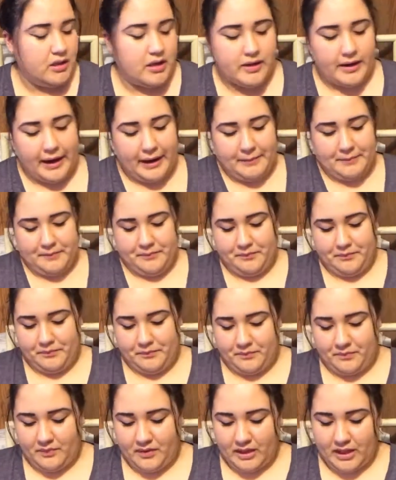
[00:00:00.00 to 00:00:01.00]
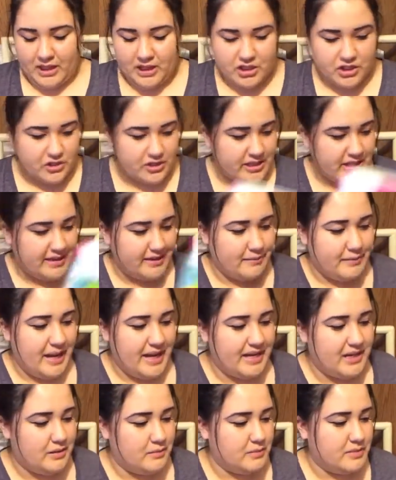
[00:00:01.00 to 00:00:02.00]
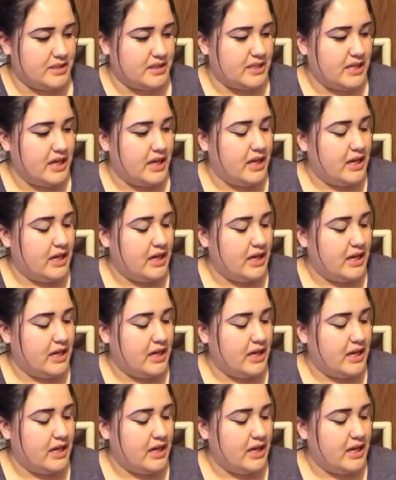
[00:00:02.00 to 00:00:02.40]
Okay, she'll send them items,